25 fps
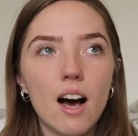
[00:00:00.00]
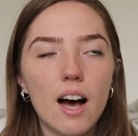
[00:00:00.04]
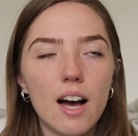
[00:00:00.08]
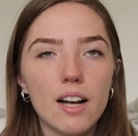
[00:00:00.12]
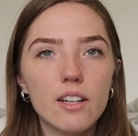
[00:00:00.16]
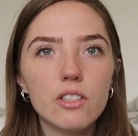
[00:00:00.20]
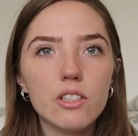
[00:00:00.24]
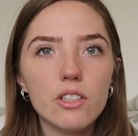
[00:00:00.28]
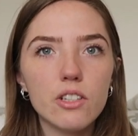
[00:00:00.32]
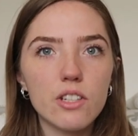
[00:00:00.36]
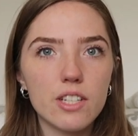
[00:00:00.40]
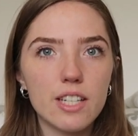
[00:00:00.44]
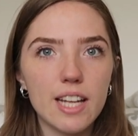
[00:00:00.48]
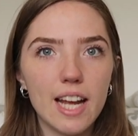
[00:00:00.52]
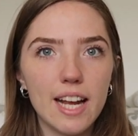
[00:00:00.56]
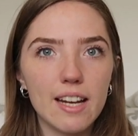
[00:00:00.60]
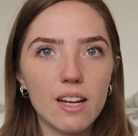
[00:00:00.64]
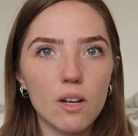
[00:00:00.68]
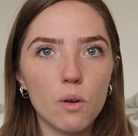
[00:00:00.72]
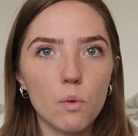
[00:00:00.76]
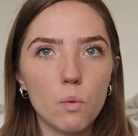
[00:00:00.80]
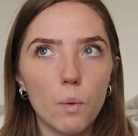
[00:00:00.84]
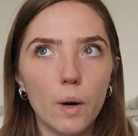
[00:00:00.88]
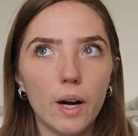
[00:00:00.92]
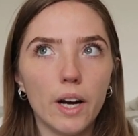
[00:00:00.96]

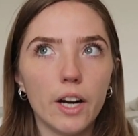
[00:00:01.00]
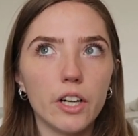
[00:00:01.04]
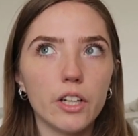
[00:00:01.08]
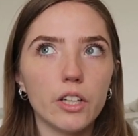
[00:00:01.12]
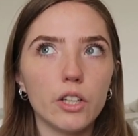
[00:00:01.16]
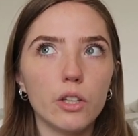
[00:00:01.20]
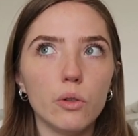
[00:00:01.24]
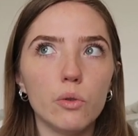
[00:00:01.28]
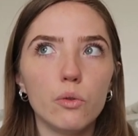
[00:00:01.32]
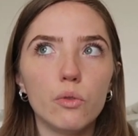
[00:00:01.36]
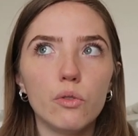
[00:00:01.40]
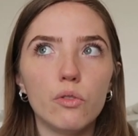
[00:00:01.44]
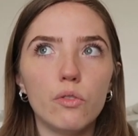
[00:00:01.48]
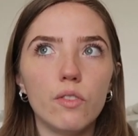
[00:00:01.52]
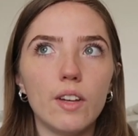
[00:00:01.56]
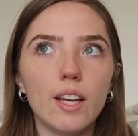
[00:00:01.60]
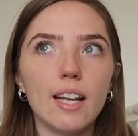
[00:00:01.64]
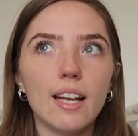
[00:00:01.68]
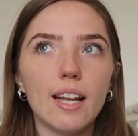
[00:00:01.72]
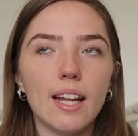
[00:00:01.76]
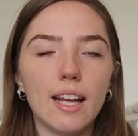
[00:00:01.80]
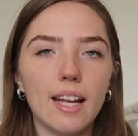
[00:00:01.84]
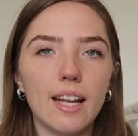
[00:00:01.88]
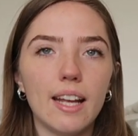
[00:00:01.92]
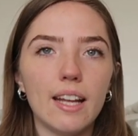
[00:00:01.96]
Understanding where you
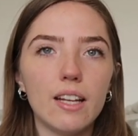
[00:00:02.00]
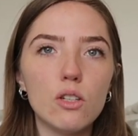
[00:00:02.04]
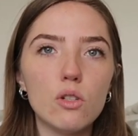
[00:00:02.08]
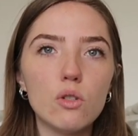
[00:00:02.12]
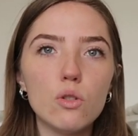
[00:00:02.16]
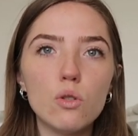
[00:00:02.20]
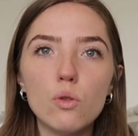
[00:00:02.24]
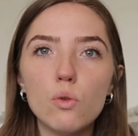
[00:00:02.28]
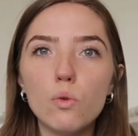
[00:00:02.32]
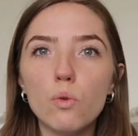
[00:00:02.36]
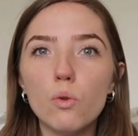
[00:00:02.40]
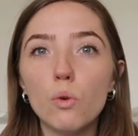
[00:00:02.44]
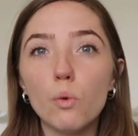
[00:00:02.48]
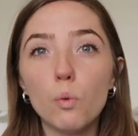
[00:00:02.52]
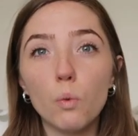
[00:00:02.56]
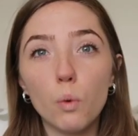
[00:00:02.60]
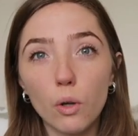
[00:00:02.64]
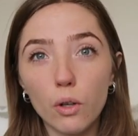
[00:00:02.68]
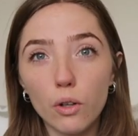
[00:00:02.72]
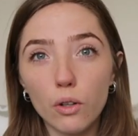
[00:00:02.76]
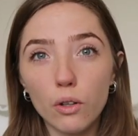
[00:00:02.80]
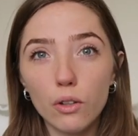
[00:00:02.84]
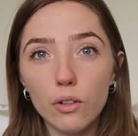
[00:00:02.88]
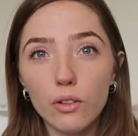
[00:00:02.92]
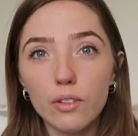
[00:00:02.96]
fit into the
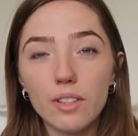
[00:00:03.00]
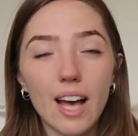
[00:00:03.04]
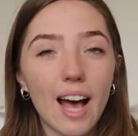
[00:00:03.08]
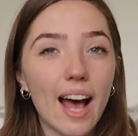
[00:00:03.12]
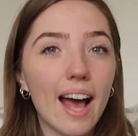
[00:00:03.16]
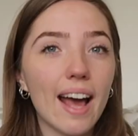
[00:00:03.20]
world,